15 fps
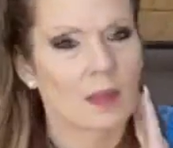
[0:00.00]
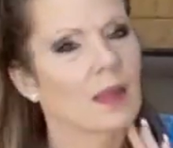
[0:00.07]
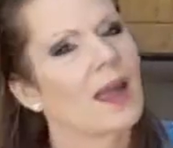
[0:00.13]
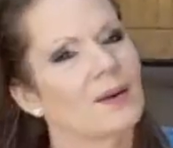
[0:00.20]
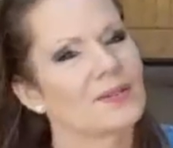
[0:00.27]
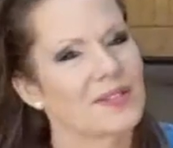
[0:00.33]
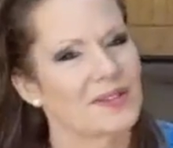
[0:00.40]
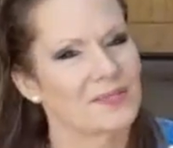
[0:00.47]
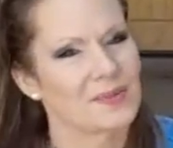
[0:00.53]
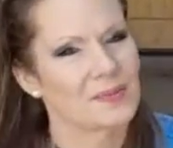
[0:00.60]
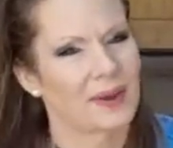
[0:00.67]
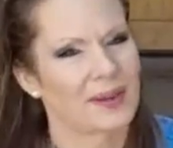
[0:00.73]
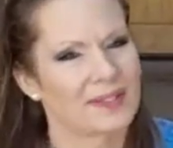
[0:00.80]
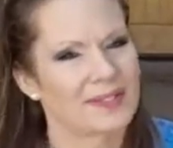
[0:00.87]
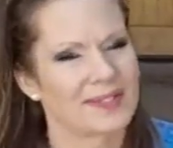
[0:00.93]
How's
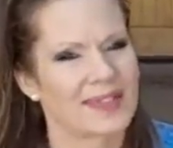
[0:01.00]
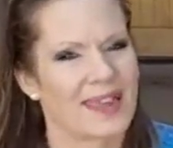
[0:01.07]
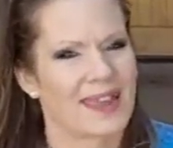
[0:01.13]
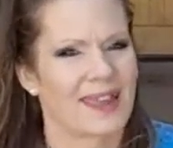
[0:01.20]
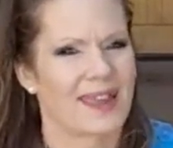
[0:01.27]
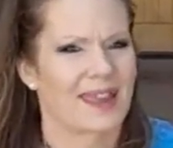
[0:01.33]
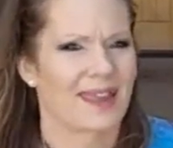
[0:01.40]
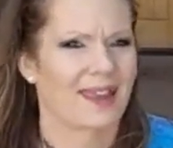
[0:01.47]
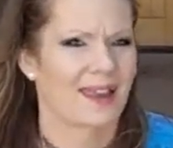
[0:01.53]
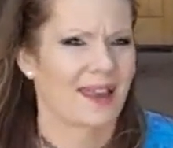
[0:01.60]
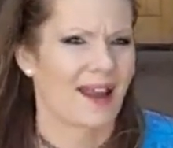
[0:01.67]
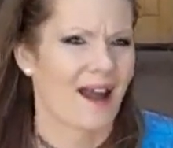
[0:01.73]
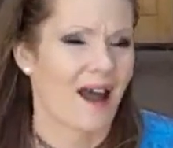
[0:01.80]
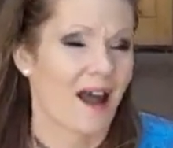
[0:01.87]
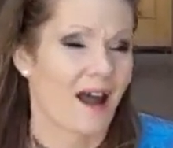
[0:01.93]
everybody today?
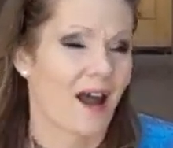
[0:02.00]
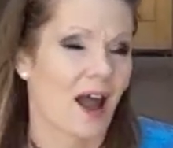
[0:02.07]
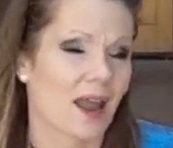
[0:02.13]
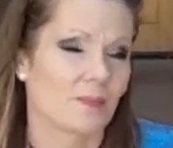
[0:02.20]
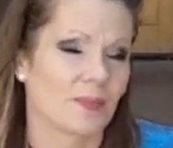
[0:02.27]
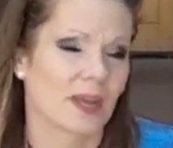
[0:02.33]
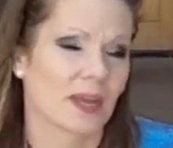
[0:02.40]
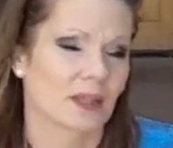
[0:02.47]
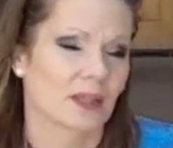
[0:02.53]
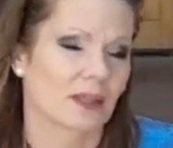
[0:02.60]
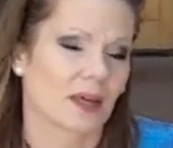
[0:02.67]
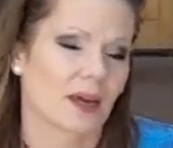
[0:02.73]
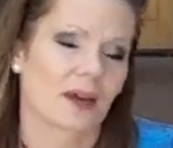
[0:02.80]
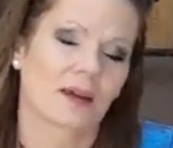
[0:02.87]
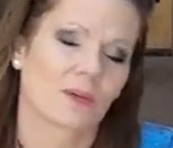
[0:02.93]
I am
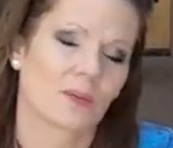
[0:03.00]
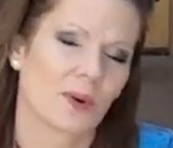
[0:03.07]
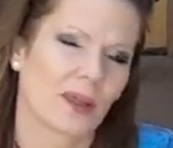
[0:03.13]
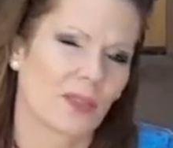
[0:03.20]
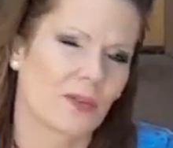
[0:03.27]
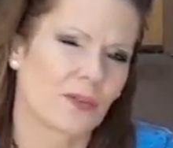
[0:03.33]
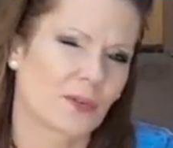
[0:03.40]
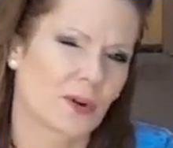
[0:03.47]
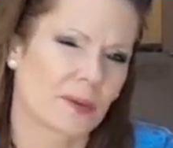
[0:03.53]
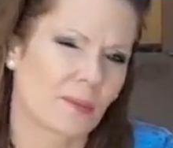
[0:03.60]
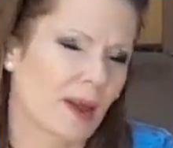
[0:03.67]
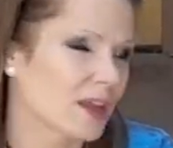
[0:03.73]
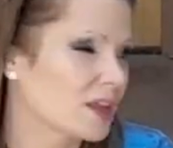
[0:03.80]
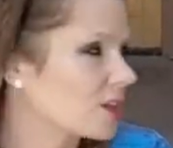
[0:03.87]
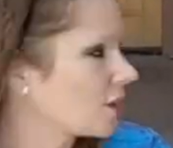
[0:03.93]
Nicola with Free
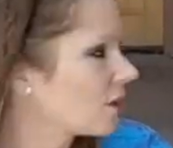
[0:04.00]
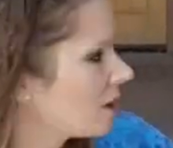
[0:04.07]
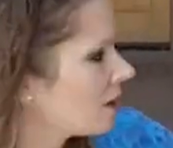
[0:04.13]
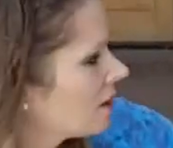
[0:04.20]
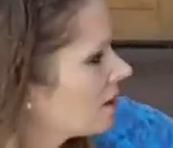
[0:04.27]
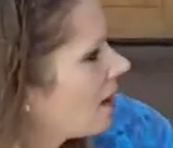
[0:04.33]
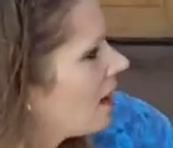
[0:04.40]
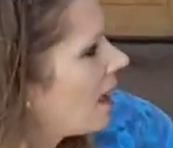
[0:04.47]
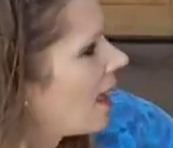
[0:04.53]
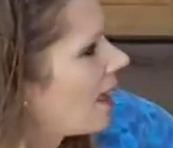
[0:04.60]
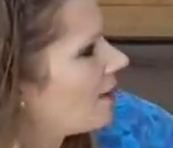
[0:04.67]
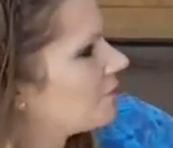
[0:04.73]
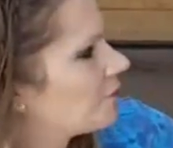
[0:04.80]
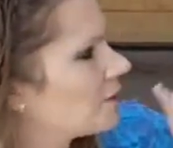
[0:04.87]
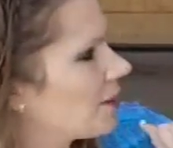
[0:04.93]
My Cure
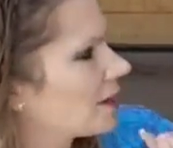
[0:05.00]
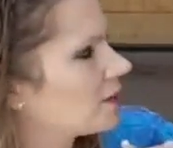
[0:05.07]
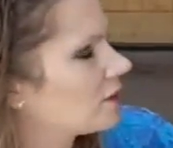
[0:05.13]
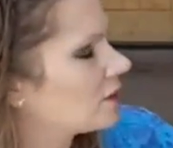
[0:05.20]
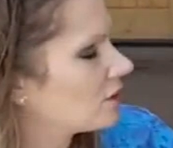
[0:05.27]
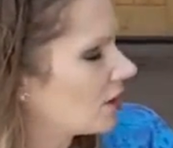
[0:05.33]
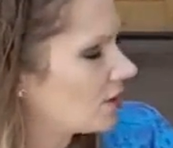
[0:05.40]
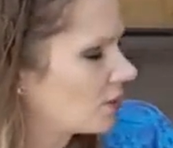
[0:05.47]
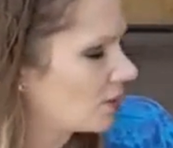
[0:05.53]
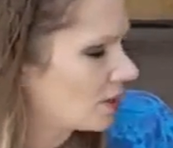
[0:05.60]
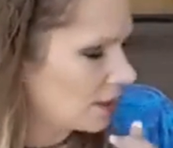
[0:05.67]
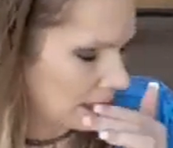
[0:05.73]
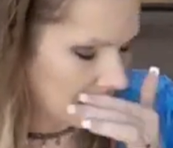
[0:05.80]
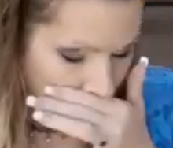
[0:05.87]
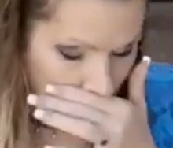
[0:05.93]
and
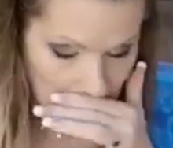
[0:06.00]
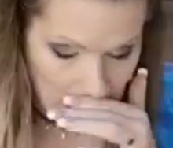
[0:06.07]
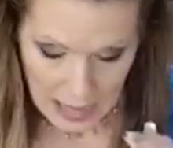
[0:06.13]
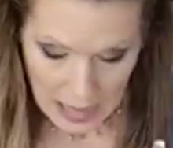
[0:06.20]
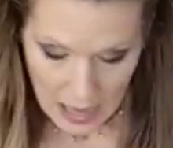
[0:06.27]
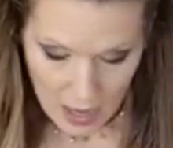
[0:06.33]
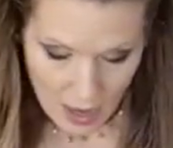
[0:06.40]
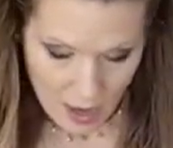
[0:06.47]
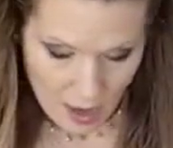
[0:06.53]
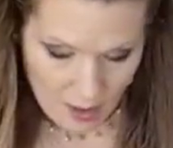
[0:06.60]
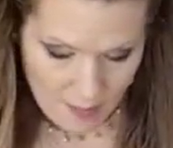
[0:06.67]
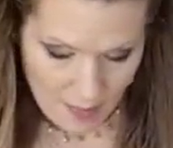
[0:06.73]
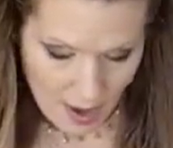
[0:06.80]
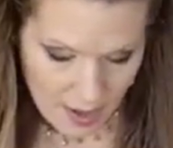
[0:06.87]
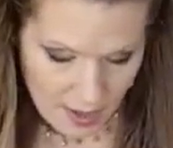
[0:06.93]
freemycure.org.
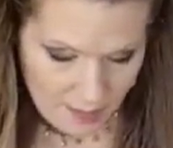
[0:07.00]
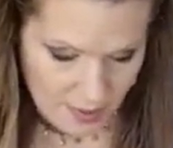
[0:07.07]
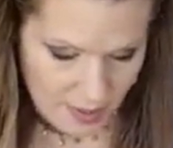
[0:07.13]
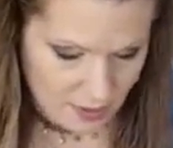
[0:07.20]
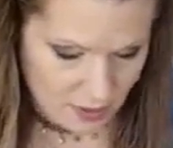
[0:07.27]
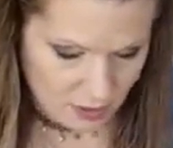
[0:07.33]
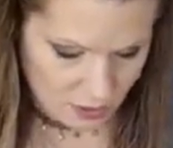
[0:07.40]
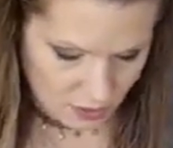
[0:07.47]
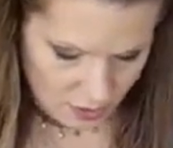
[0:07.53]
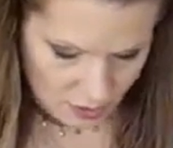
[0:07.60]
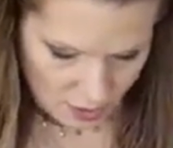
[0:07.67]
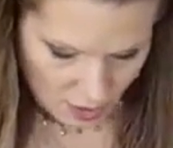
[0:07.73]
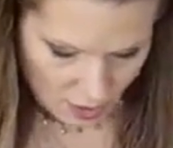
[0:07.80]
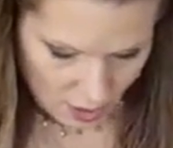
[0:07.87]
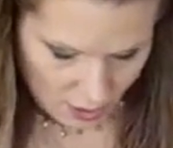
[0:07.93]
I am here
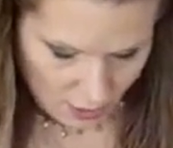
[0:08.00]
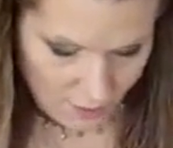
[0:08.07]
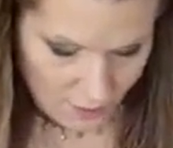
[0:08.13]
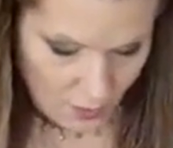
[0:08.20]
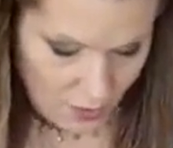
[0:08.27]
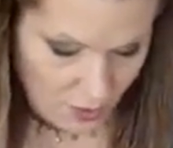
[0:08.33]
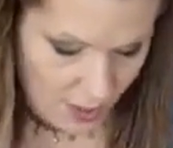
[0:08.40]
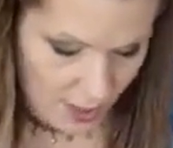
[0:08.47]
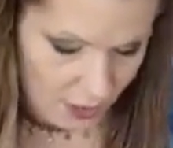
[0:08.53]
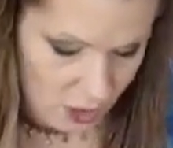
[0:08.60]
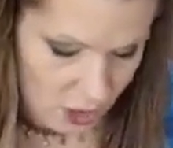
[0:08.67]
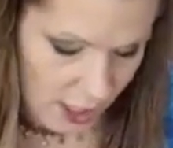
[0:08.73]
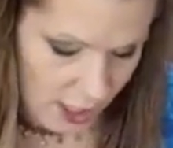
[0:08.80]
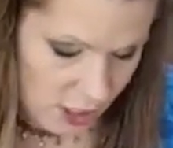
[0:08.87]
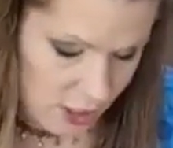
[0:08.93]
for
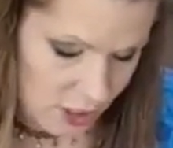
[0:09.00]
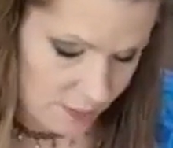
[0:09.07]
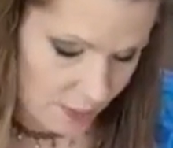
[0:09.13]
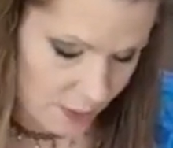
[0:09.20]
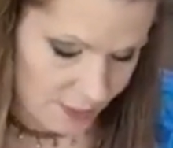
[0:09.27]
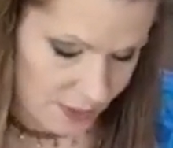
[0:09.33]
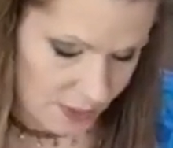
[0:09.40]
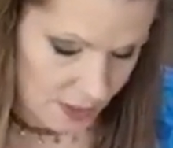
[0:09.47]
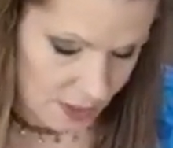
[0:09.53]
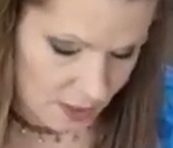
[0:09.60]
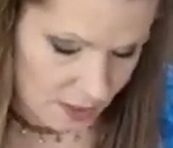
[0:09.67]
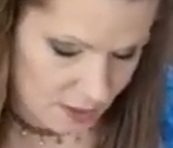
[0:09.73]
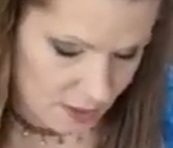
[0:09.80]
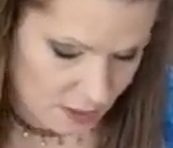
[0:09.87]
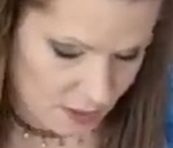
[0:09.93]
education
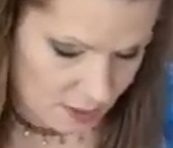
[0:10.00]
purposes.